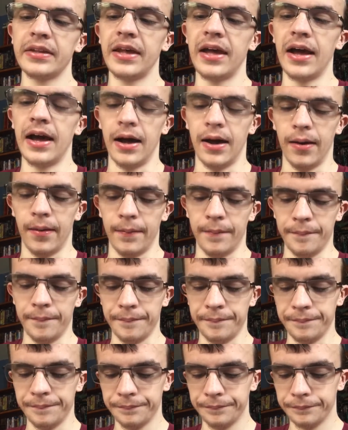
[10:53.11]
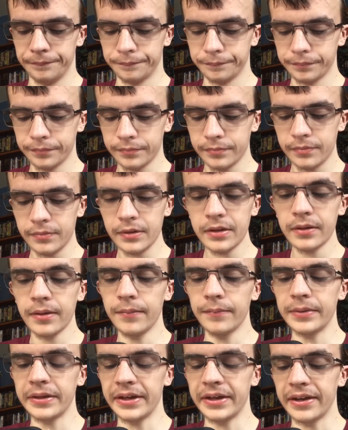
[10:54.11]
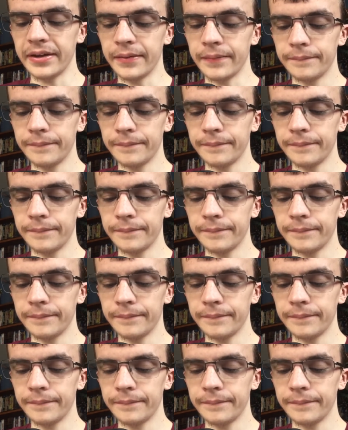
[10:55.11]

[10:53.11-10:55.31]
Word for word: Um, but yeah,